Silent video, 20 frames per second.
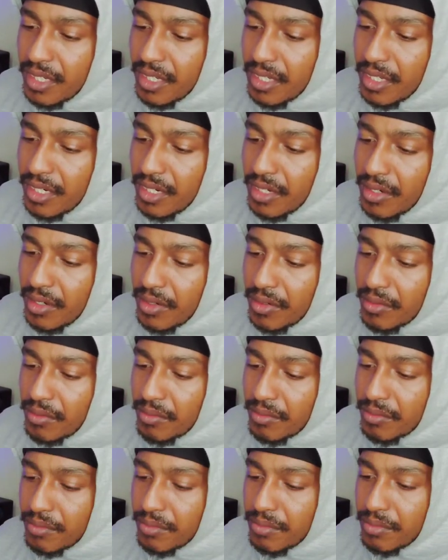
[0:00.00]

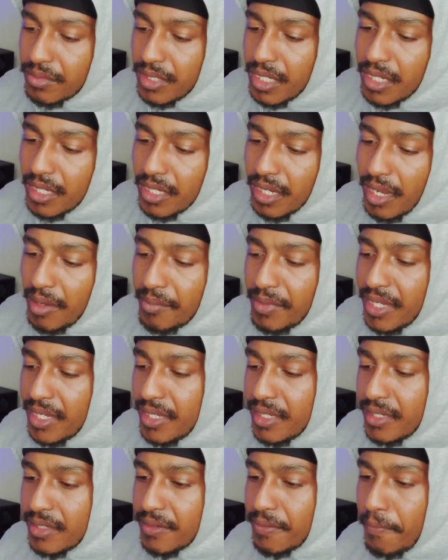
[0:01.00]
And yeah, I
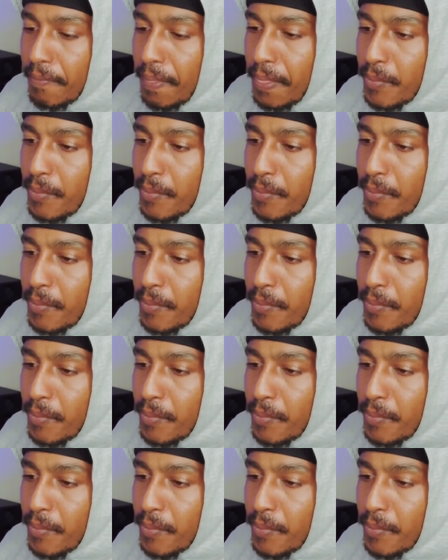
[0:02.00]
mean,